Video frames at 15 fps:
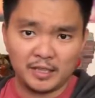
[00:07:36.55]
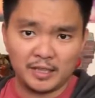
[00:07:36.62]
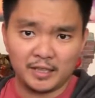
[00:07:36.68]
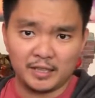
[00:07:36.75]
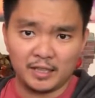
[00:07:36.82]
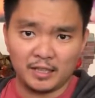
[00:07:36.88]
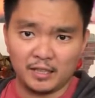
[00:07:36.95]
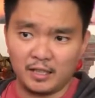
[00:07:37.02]

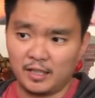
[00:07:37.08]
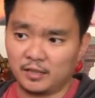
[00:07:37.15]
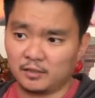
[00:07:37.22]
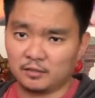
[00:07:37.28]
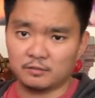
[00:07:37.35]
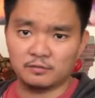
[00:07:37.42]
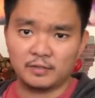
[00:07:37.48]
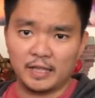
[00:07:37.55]
like a lot
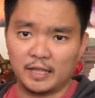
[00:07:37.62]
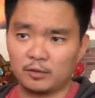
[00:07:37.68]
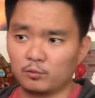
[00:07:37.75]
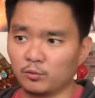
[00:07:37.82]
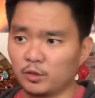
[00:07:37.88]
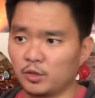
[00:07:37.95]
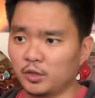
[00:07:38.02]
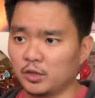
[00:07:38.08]
of that
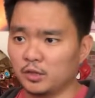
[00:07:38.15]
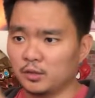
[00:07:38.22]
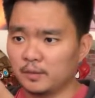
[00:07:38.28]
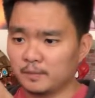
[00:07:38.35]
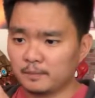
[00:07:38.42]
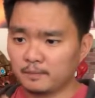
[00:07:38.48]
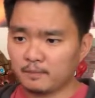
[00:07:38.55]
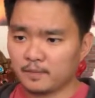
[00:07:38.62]
one here.